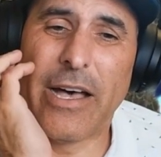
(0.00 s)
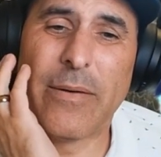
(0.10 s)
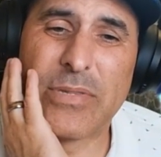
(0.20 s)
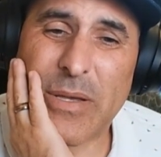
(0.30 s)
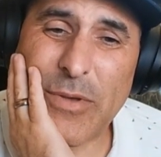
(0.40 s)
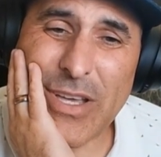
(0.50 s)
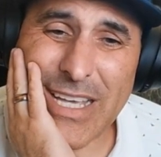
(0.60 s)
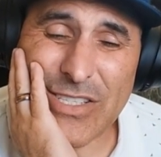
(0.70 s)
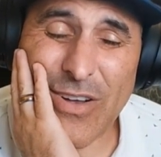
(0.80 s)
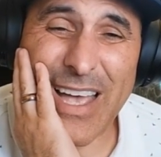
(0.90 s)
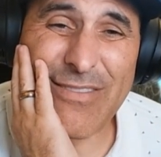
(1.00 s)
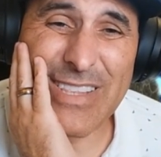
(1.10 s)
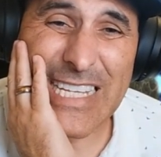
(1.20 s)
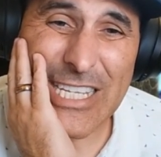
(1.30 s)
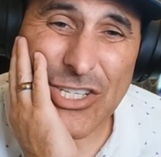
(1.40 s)
Some of you guys don't have
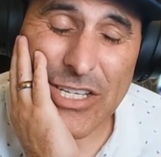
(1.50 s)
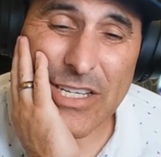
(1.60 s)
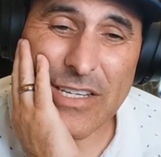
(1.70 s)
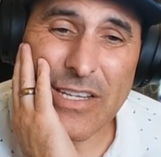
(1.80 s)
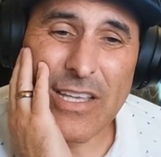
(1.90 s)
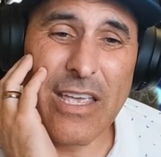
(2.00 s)
Legion.